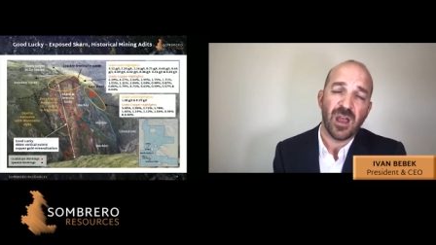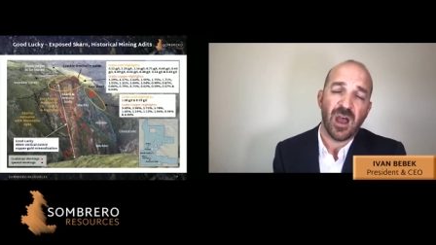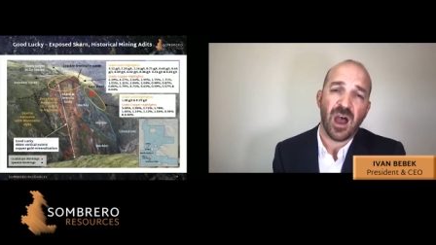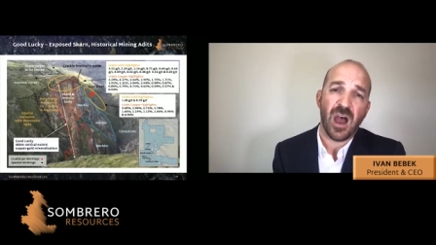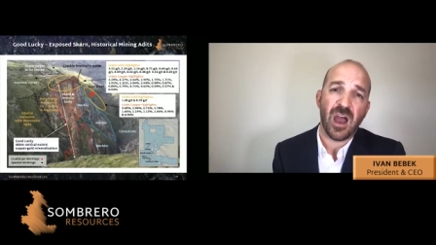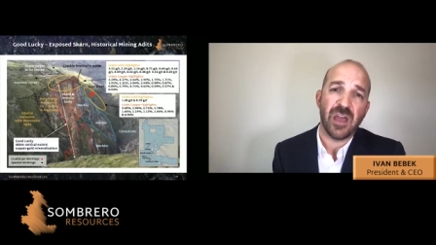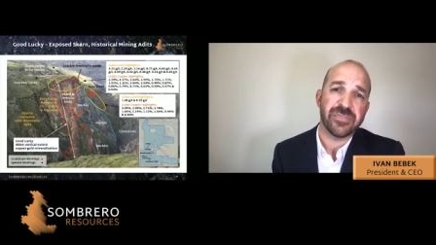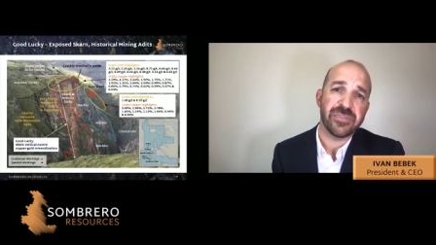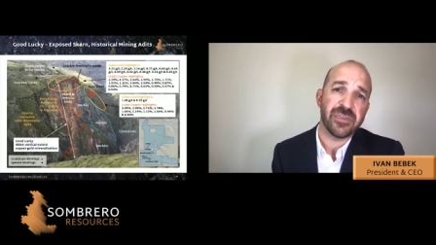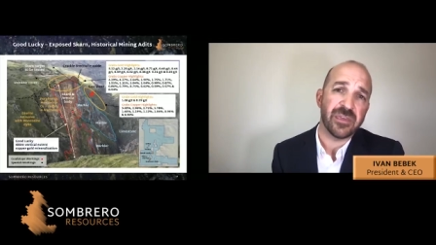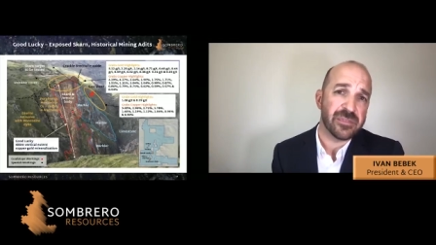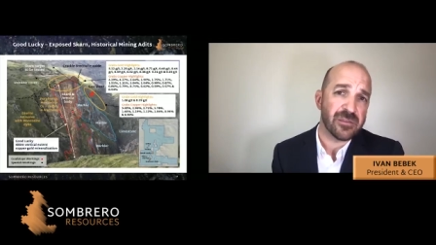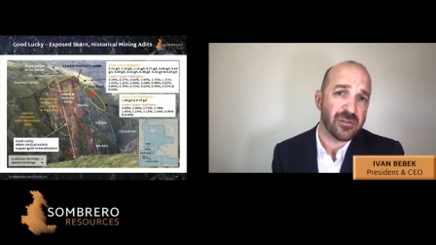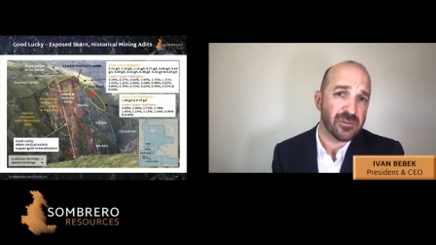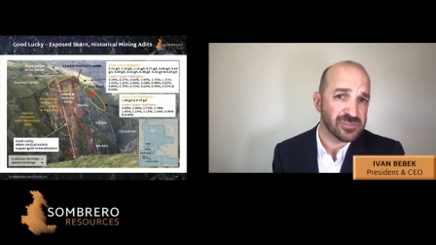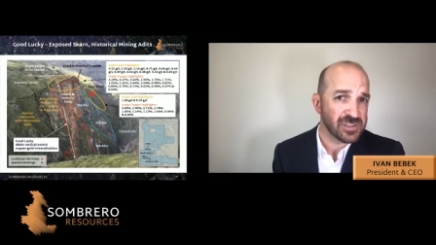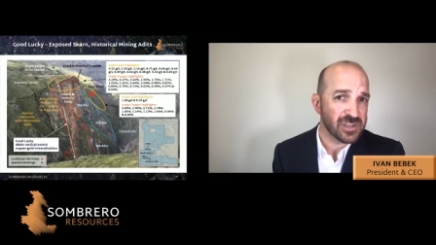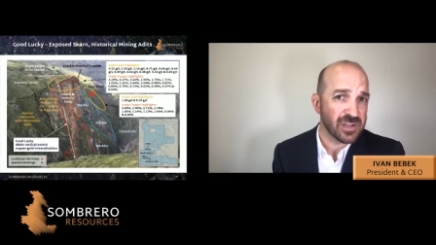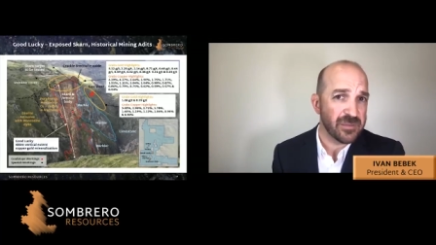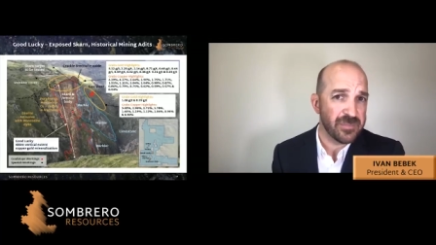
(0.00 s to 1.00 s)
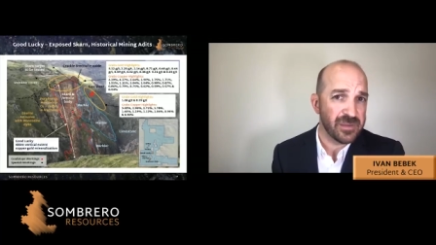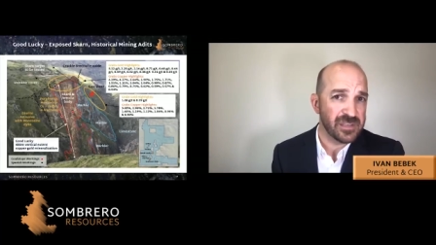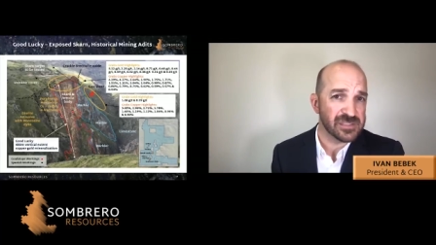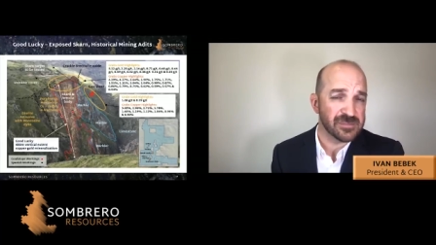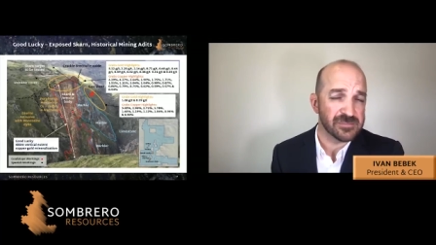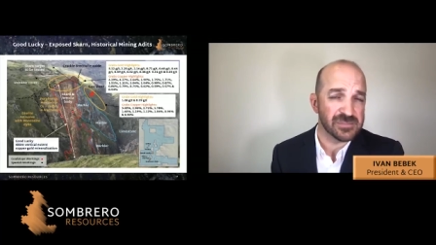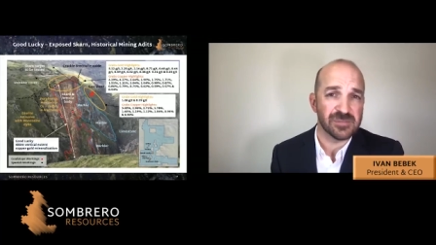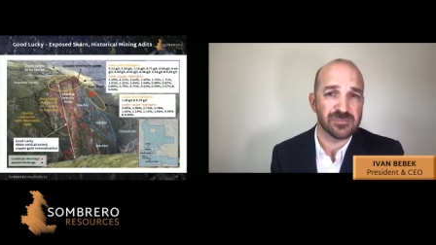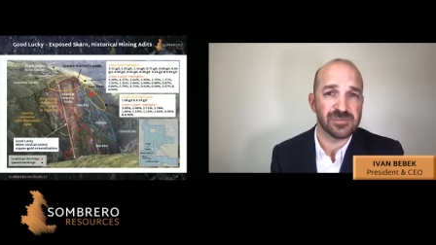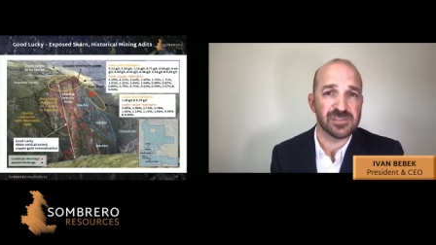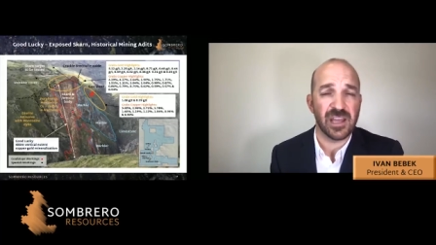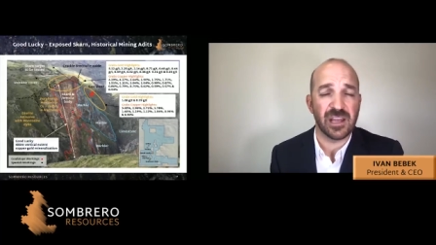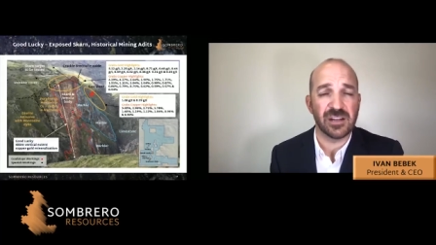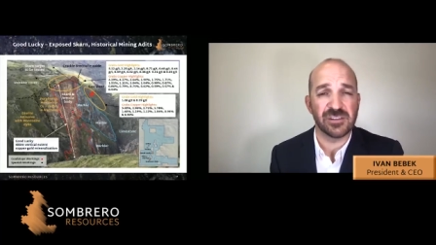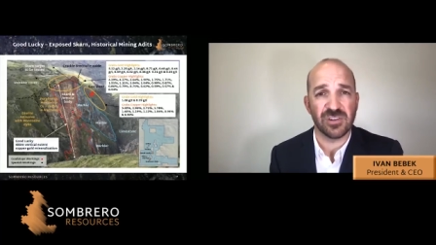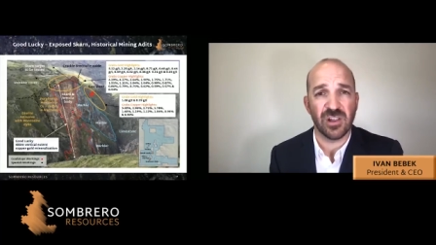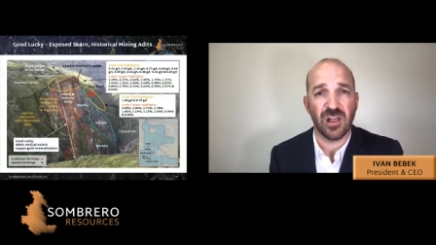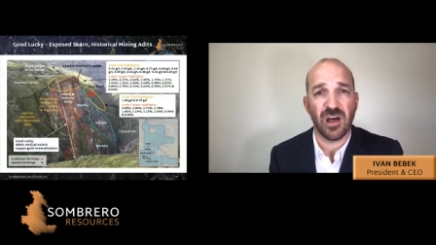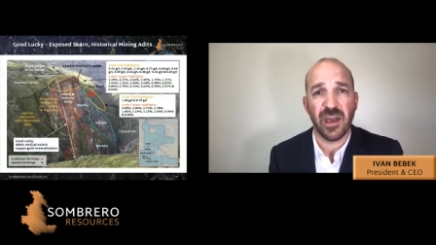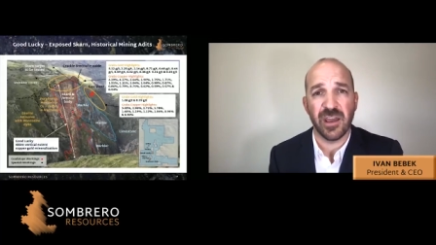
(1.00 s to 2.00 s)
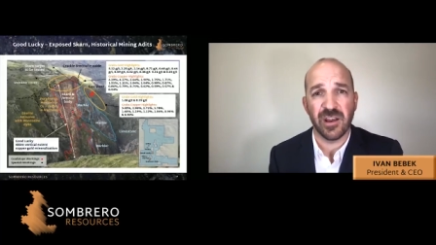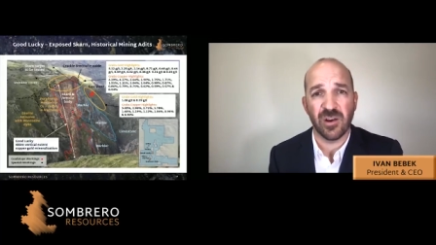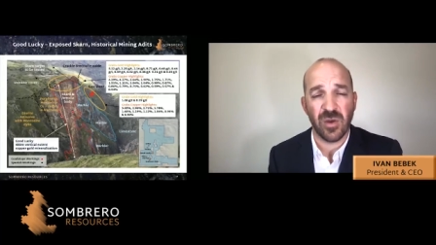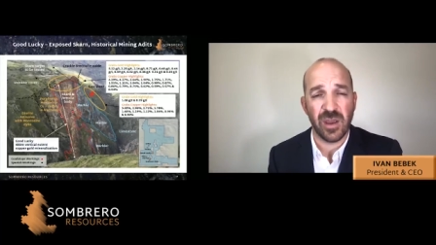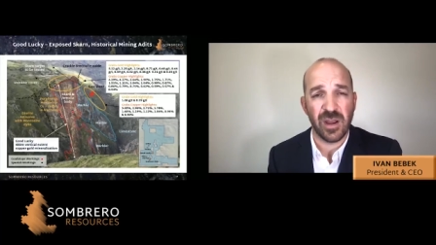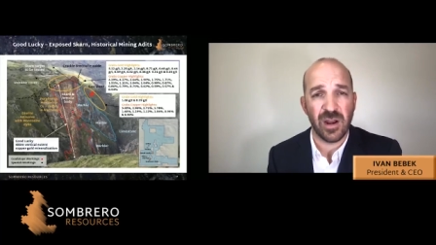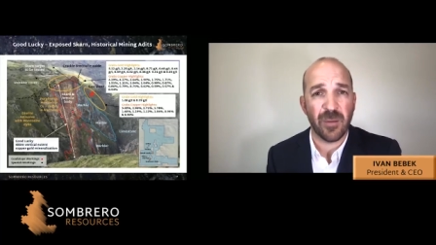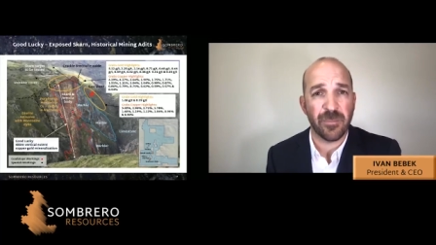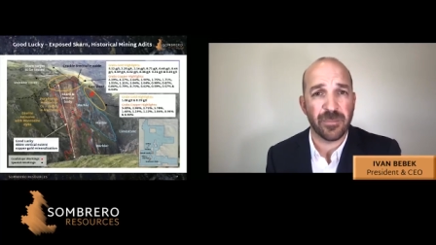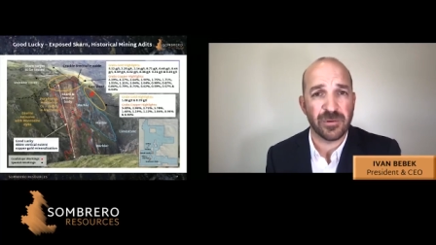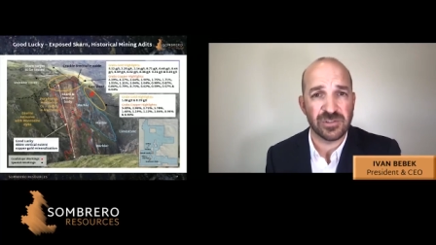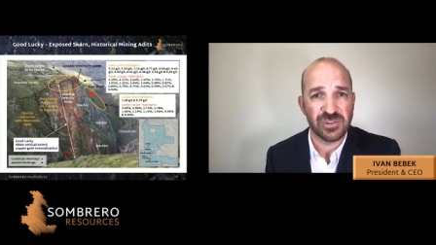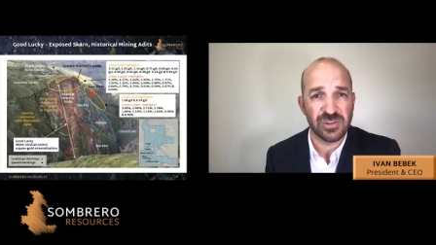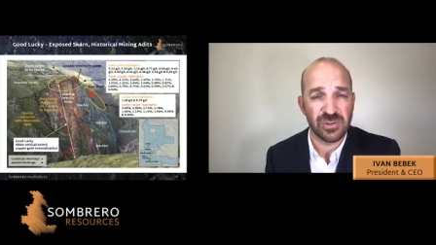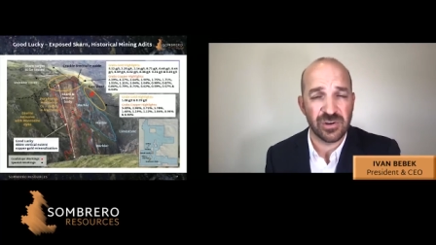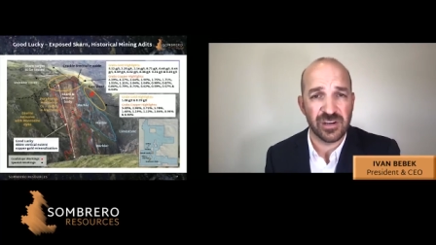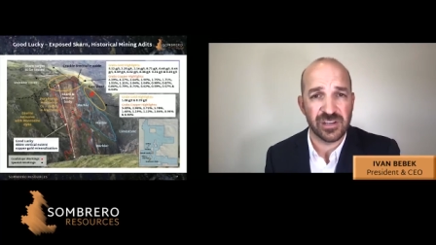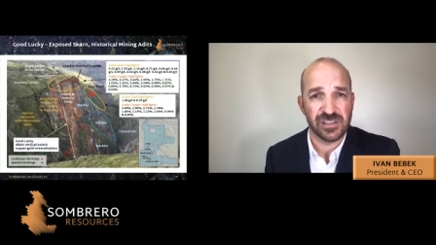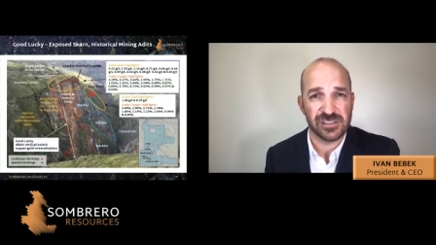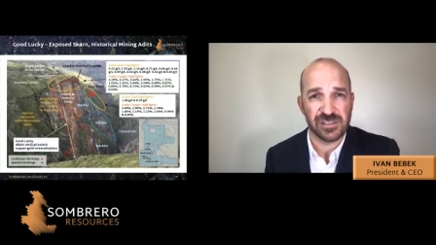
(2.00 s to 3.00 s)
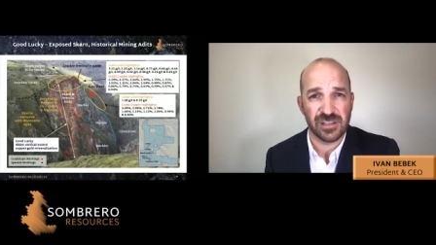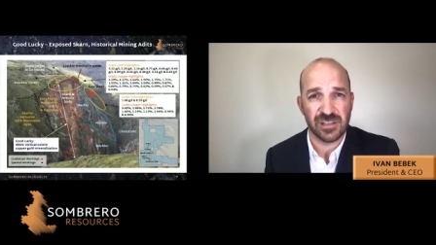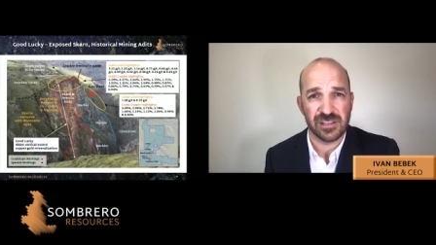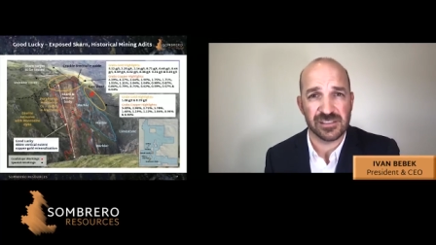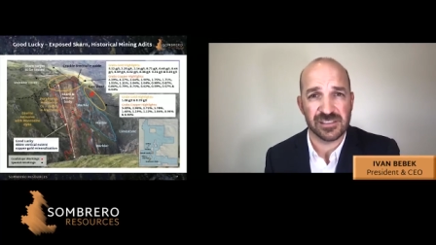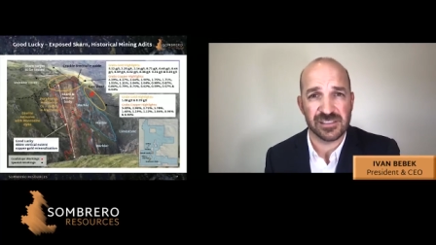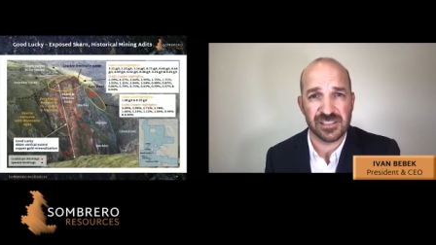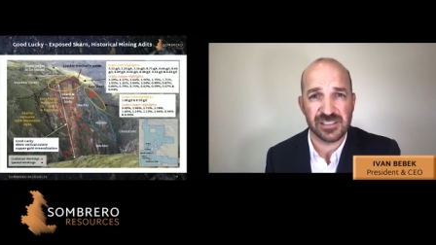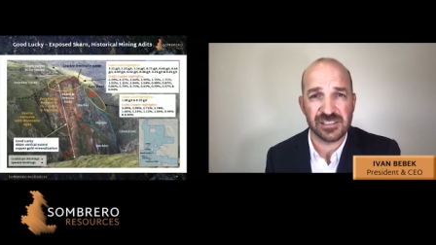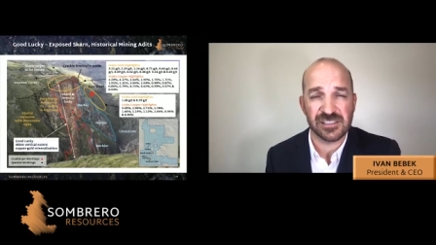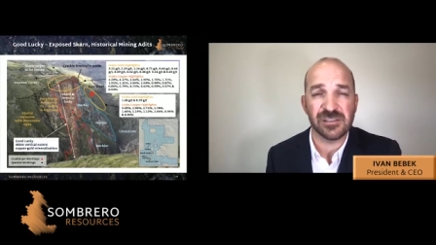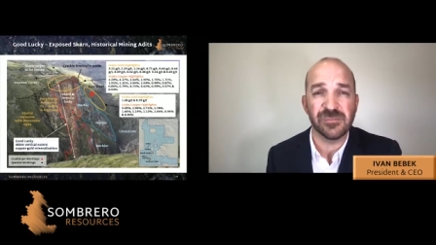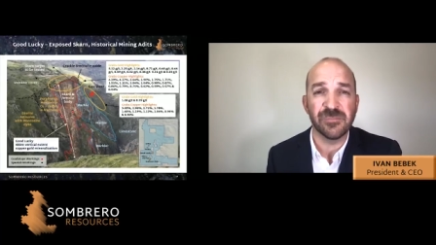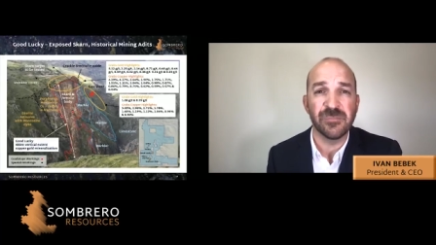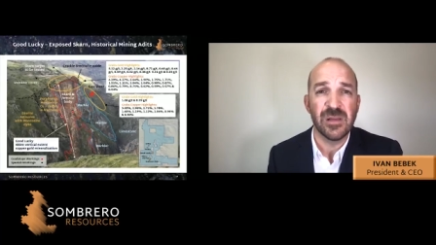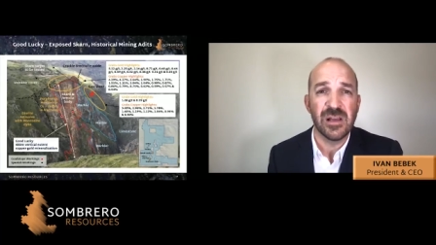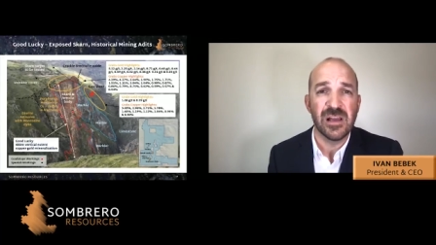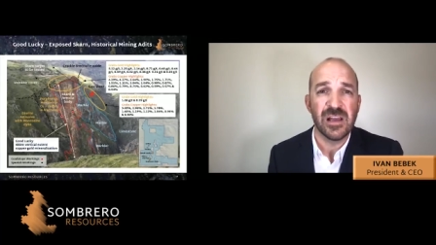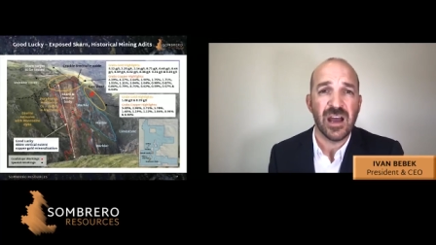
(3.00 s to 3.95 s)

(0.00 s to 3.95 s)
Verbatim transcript: I think there's going to be some substantial high grade opportunities to the system.